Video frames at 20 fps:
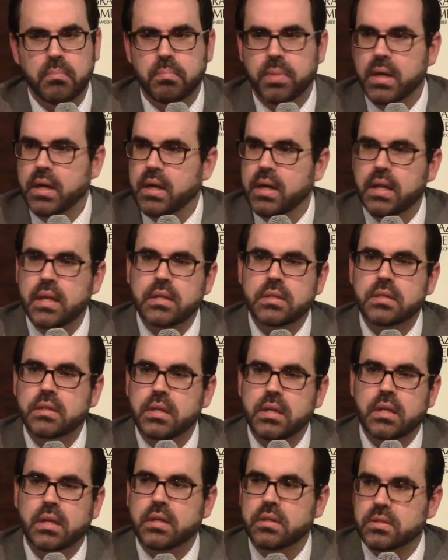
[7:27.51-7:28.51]
but it
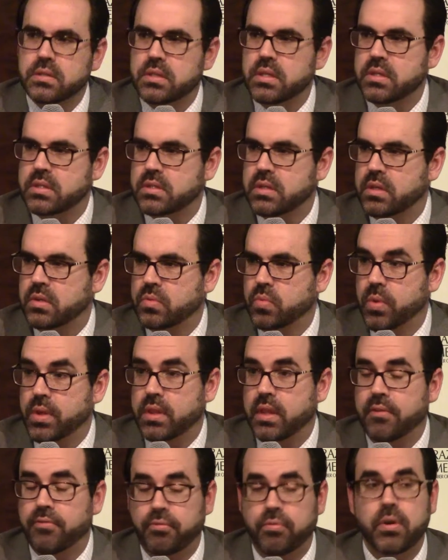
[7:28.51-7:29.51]
isn't inconsistent
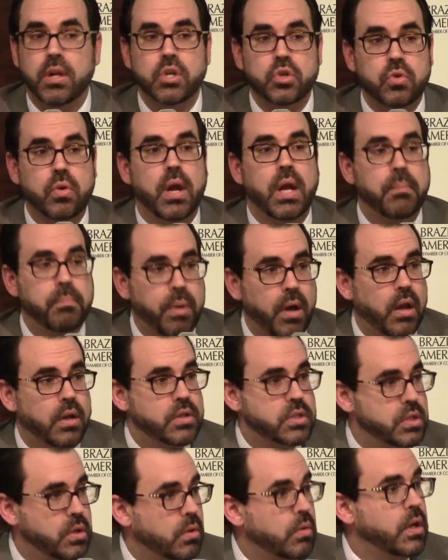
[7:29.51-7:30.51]
with a free trade
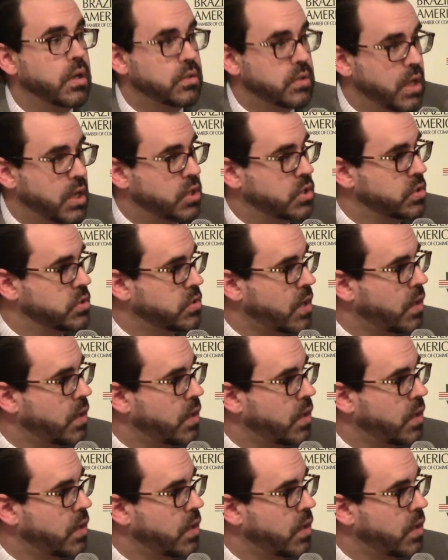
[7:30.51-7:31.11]
policy orientation.